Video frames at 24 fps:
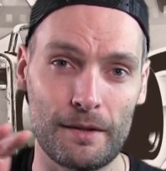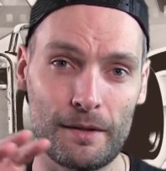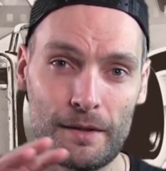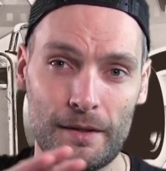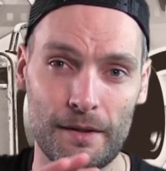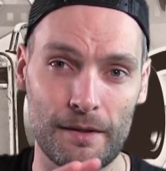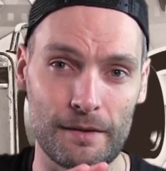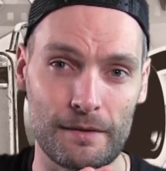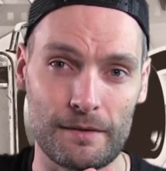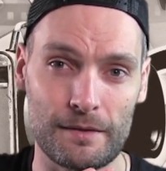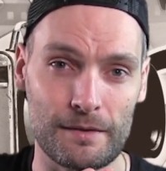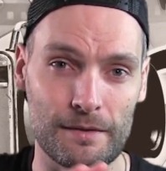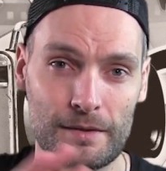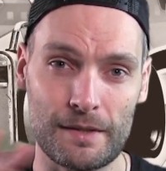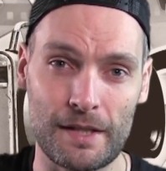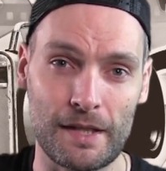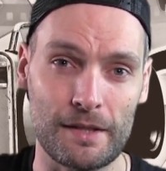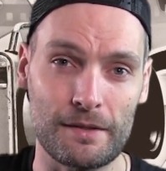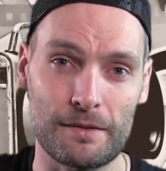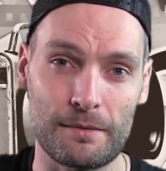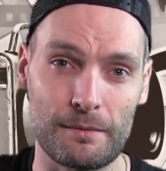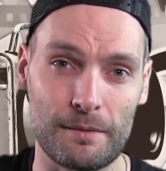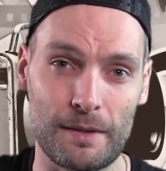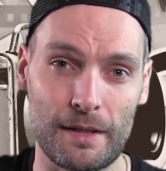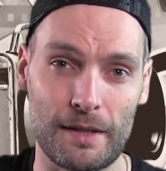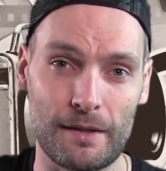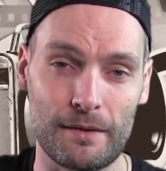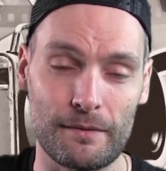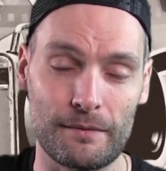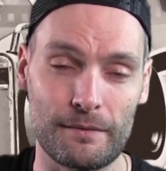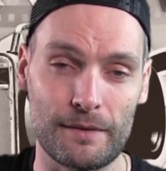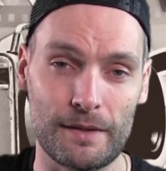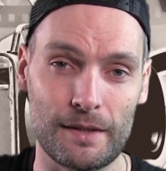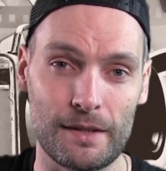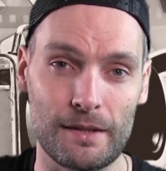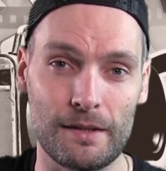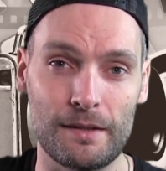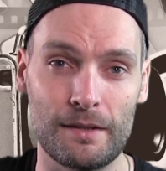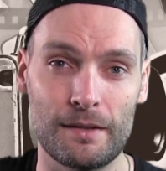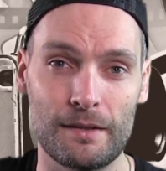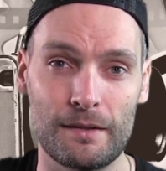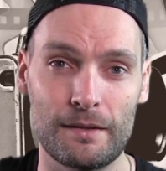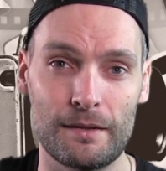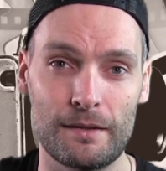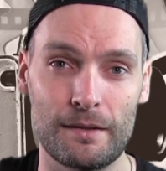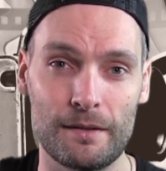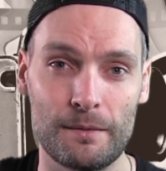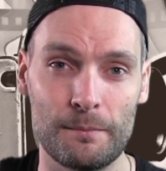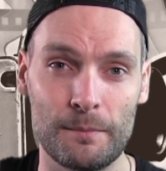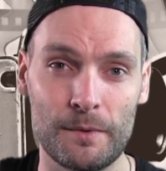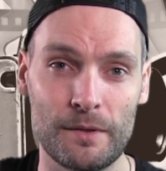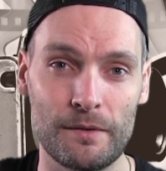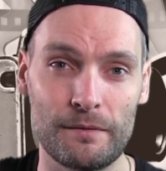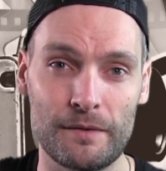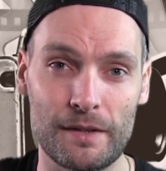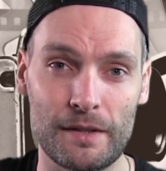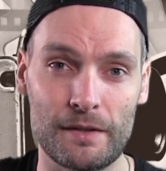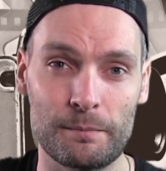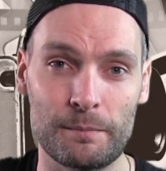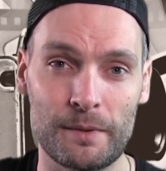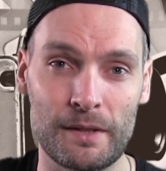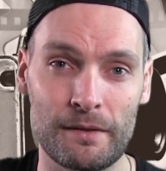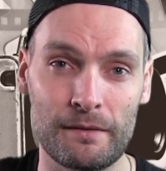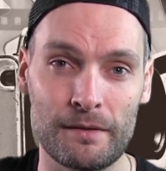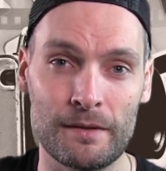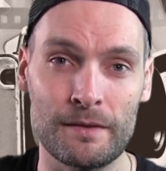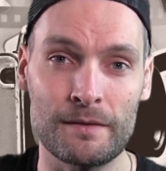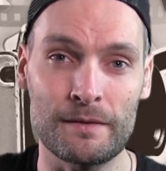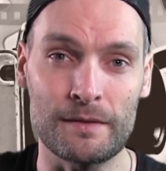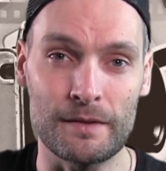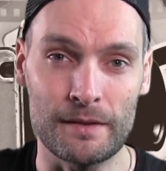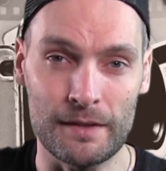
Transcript: it just takes you out of the movie experience,